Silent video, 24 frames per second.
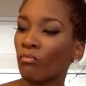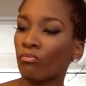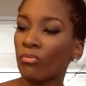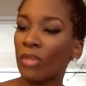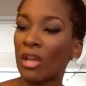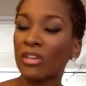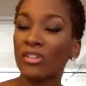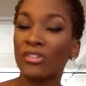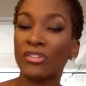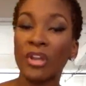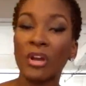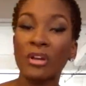
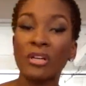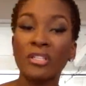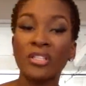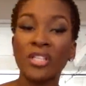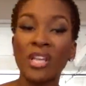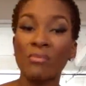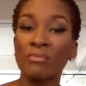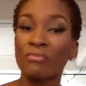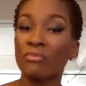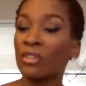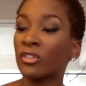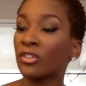That's
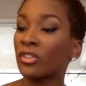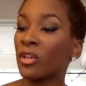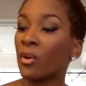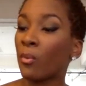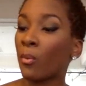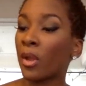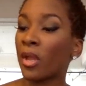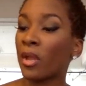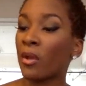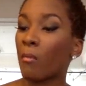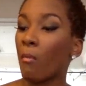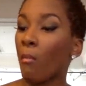$3,750 a
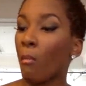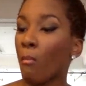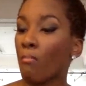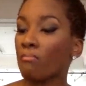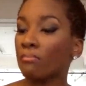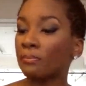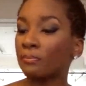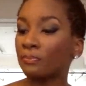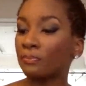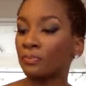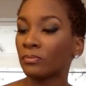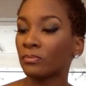week
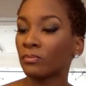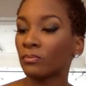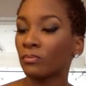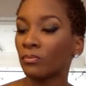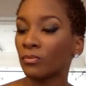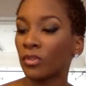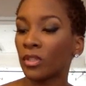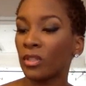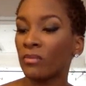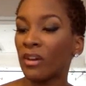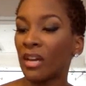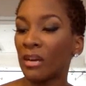
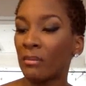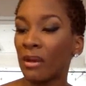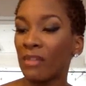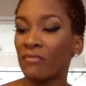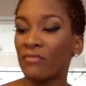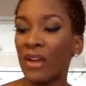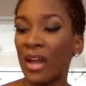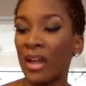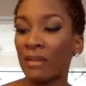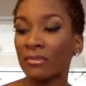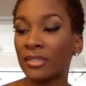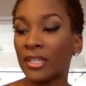divided by
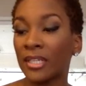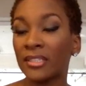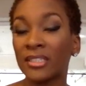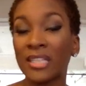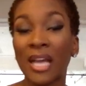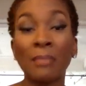5 days.